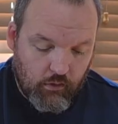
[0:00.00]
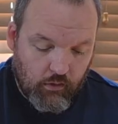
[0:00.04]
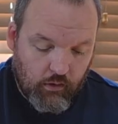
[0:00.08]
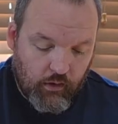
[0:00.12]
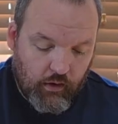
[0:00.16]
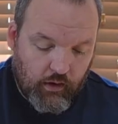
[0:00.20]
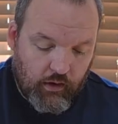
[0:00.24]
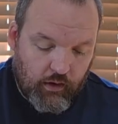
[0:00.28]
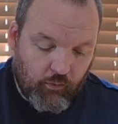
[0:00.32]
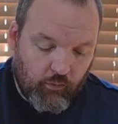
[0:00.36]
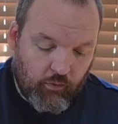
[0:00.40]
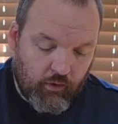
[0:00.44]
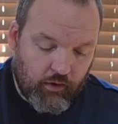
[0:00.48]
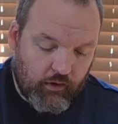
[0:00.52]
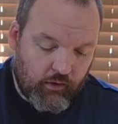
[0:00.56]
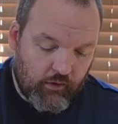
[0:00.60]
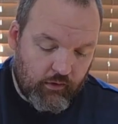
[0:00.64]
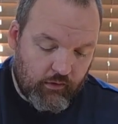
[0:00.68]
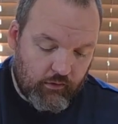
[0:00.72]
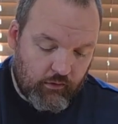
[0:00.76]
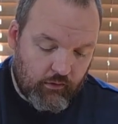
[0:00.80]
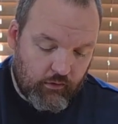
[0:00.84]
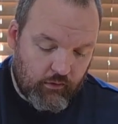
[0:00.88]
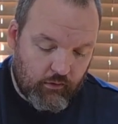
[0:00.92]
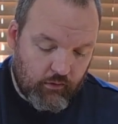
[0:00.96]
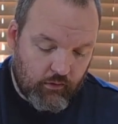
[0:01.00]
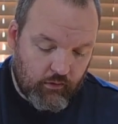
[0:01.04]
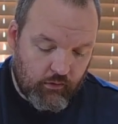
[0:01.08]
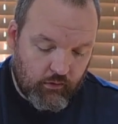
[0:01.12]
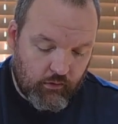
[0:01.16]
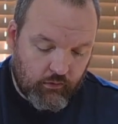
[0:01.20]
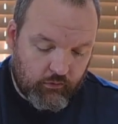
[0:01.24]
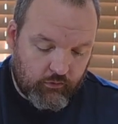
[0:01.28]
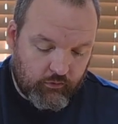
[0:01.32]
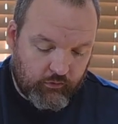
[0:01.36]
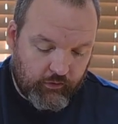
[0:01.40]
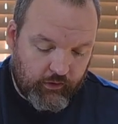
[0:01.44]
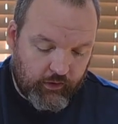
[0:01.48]
I want
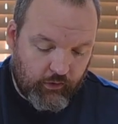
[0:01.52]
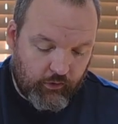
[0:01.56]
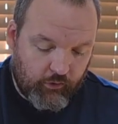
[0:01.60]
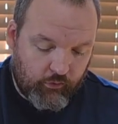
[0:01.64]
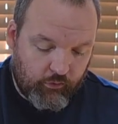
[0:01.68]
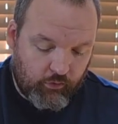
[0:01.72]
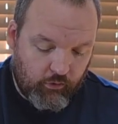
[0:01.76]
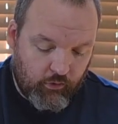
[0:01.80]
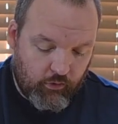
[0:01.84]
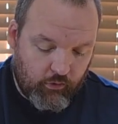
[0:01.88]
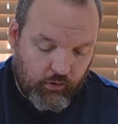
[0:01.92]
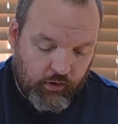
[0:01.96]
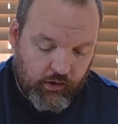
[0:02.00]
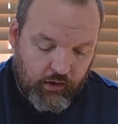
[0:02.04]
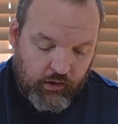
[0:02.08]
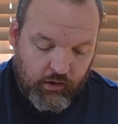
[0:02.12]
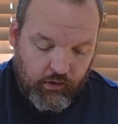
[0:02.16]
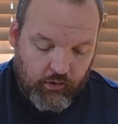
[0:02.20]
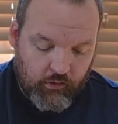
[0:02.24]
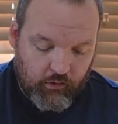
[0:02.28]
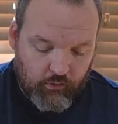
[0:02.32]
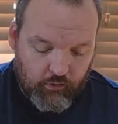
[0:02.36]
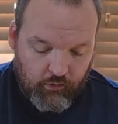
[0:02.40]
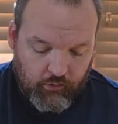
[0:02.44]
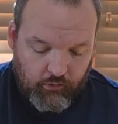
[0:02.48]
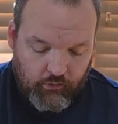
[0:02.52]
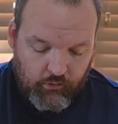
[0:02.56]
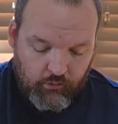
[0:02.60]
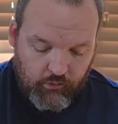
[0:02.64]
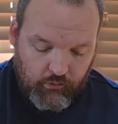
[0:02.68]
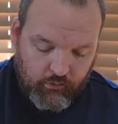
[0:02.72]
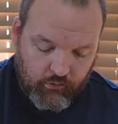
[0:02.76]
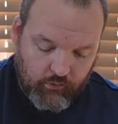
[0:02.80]
a Scarecrow here,